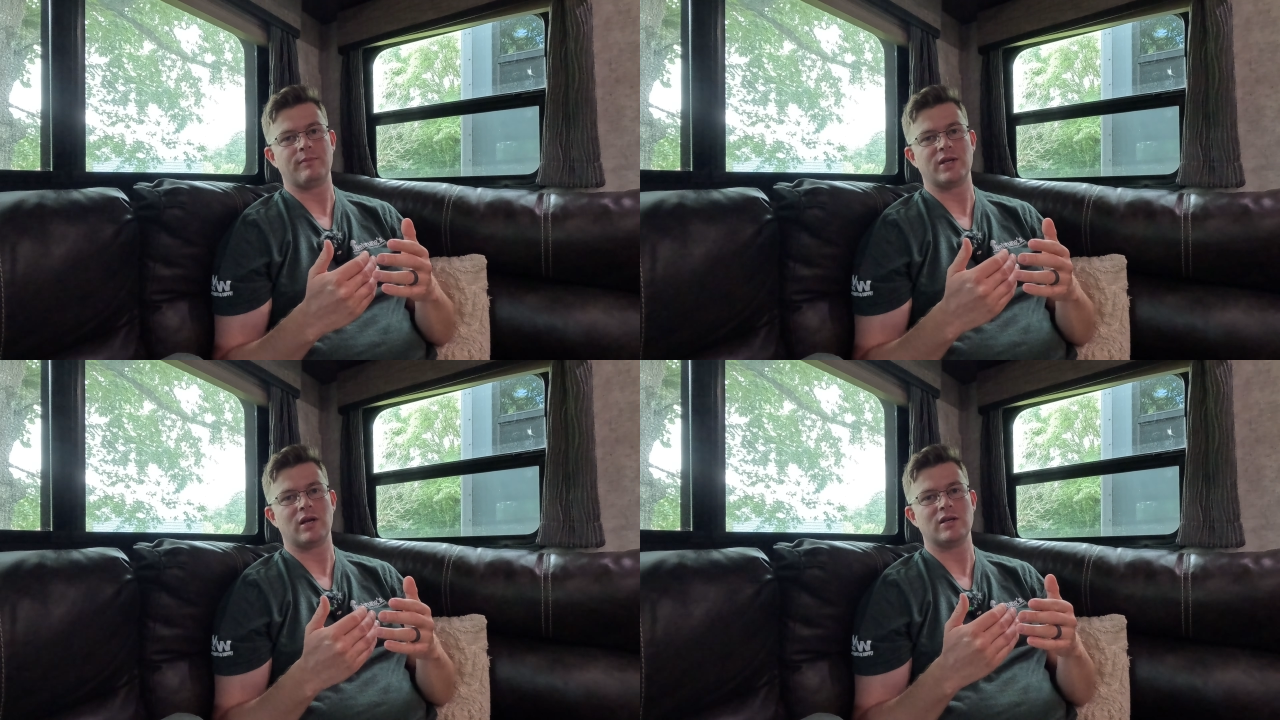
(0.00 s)

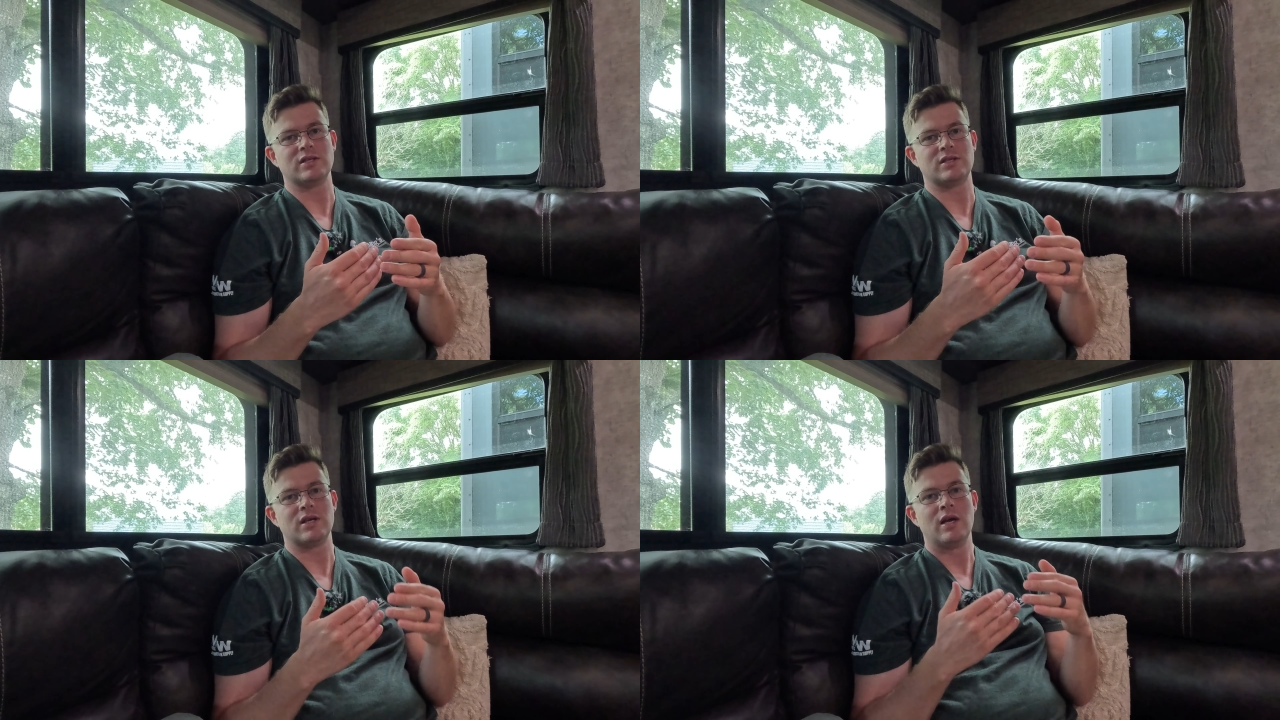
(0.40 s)

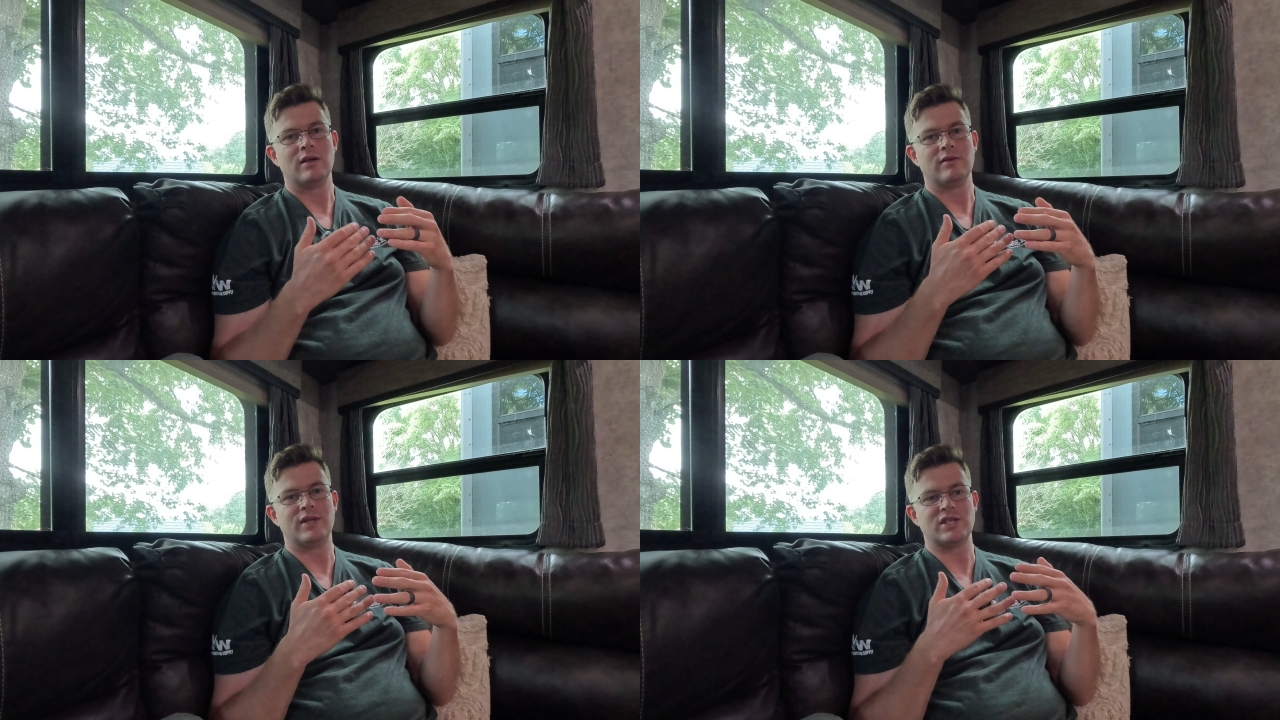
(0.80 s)
because
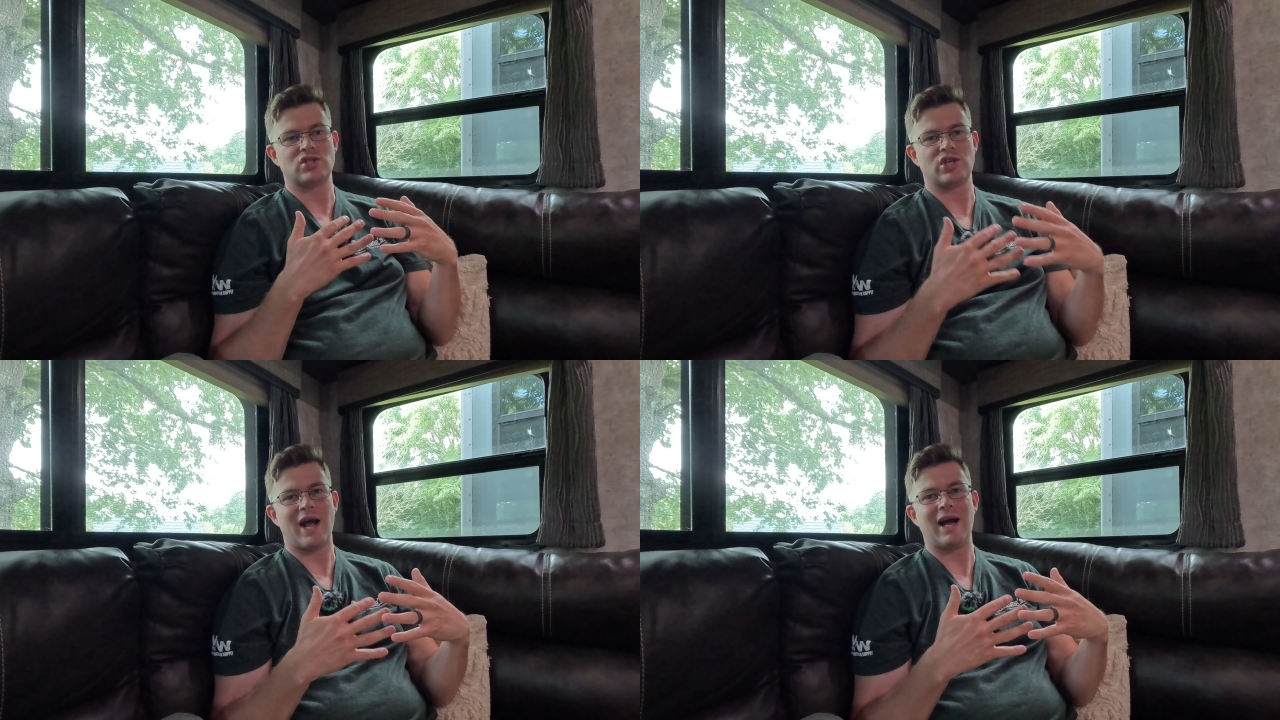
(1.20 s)
this
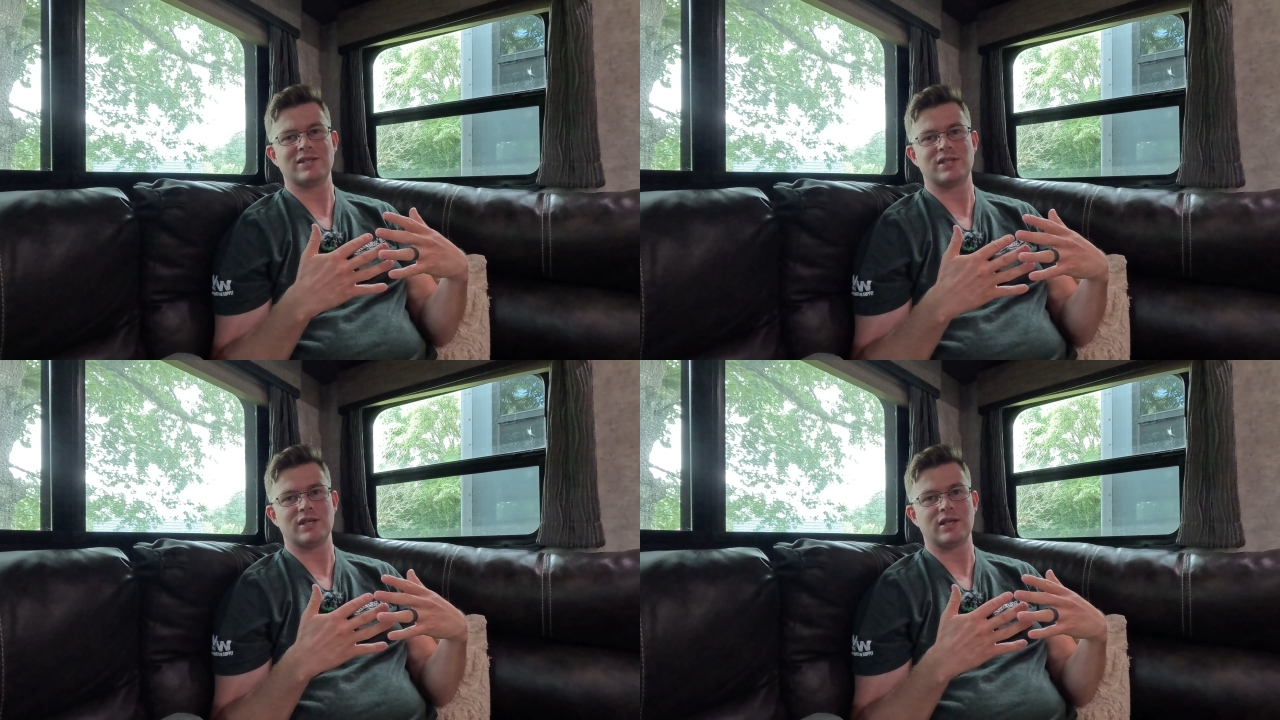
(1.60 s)

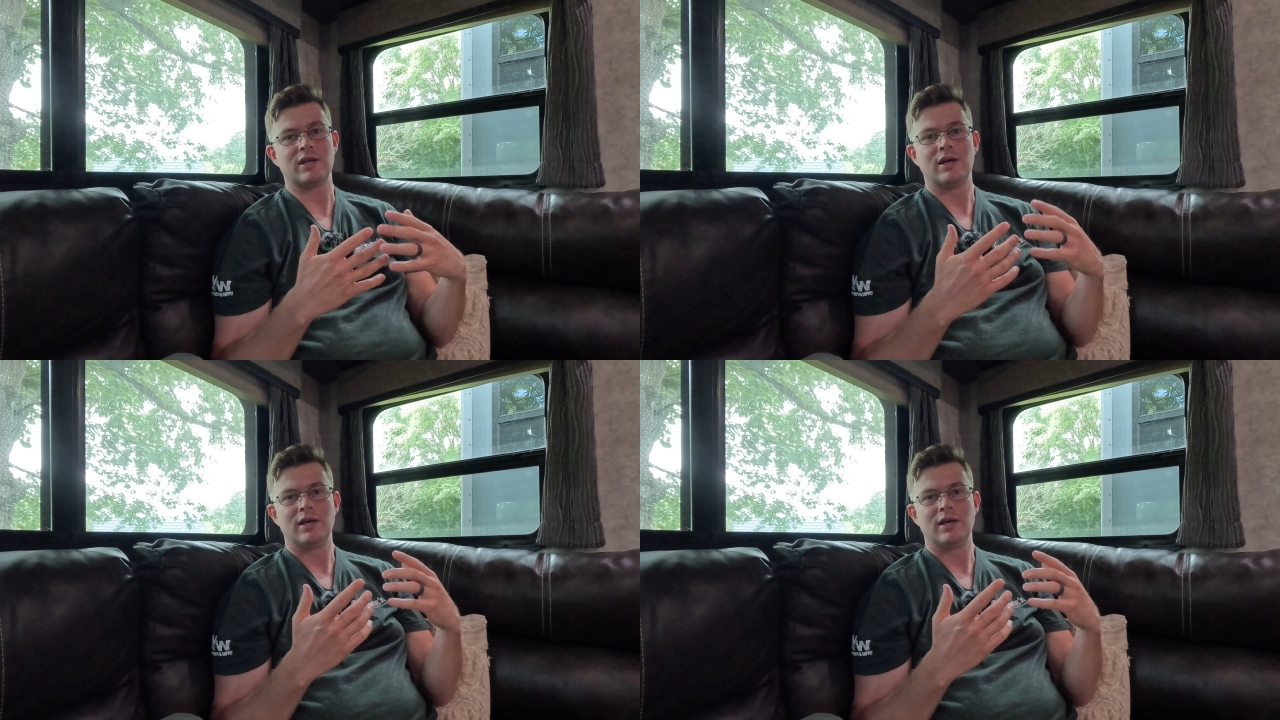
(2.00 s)
chassis